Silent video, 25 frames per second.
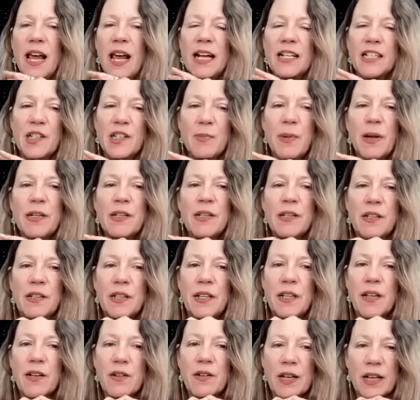and spend a
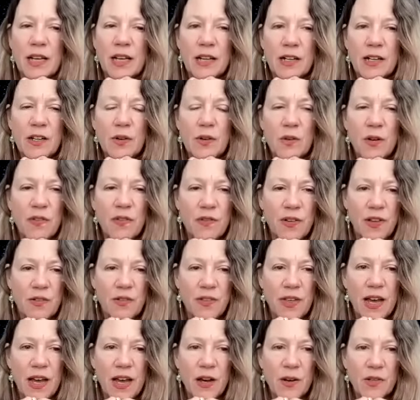year in your
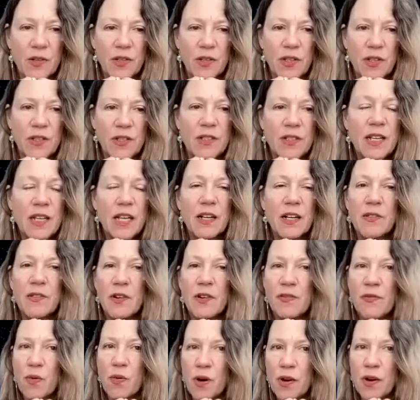fifth house. Instead of
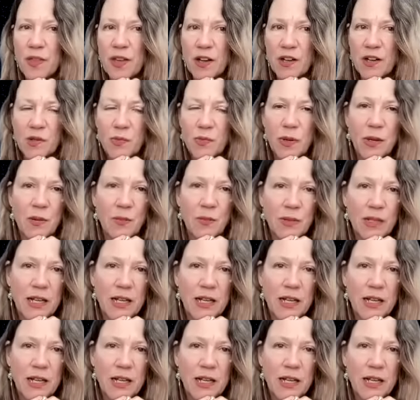your fourth house being